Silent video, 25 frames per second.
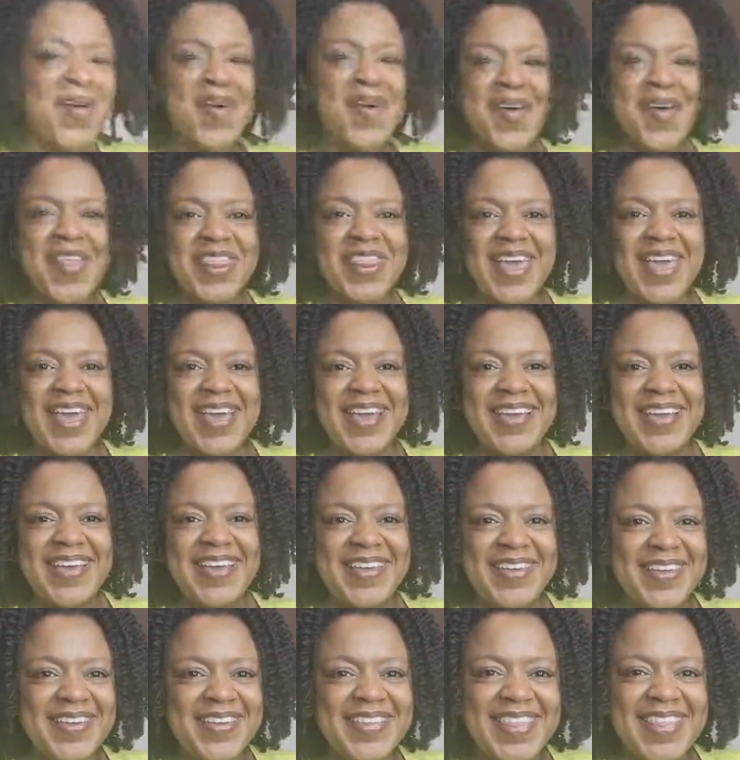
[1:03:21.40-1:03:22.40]
Oh, thank
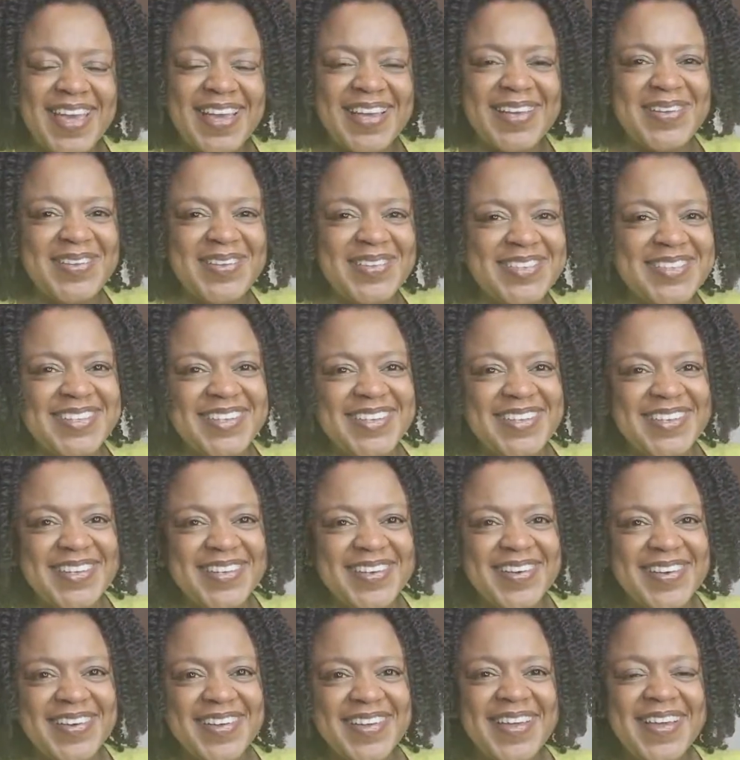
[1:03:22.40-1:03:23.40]
you. Thank you,
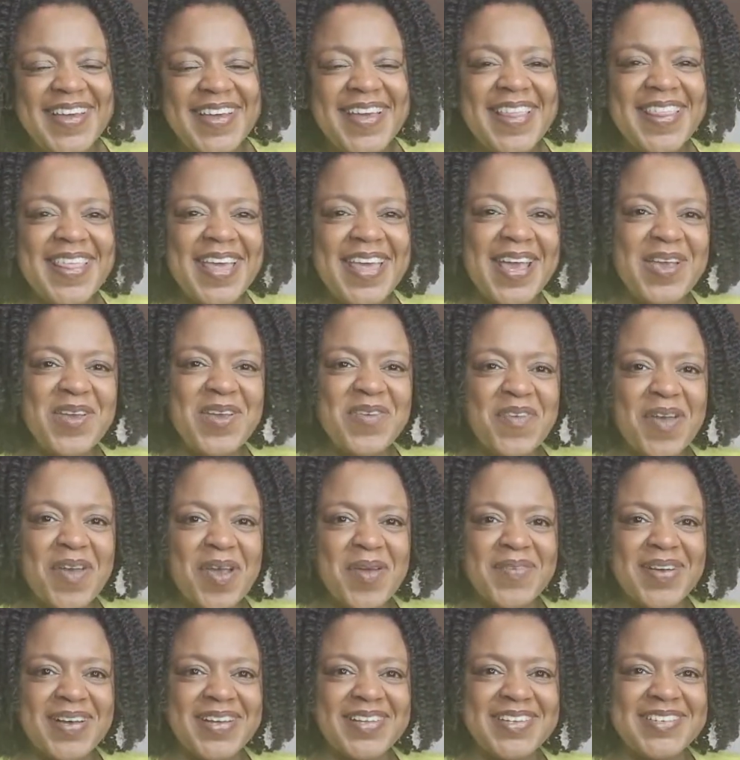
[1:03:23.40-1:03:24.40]
Tina. Thank you very
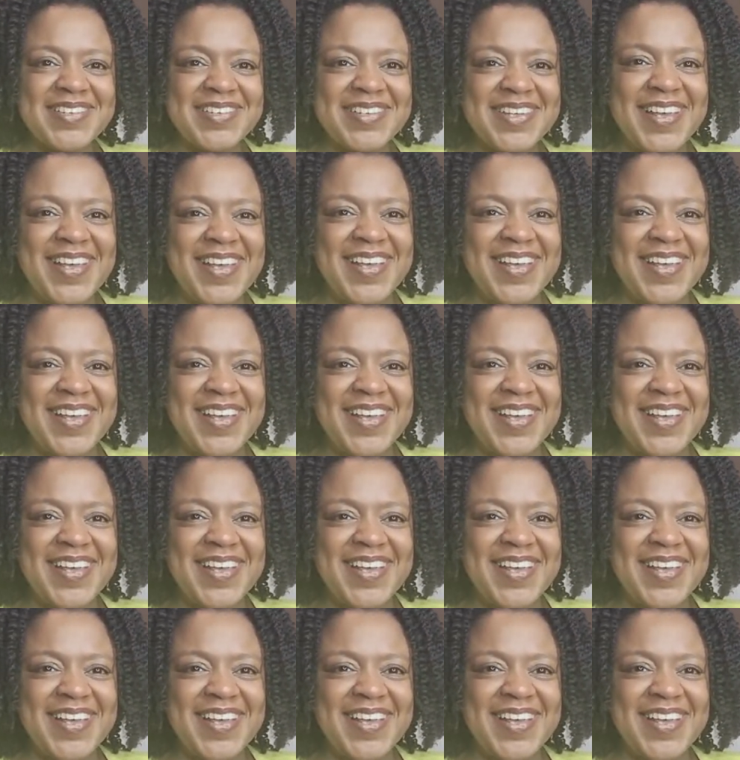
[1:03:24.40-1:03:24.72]
much.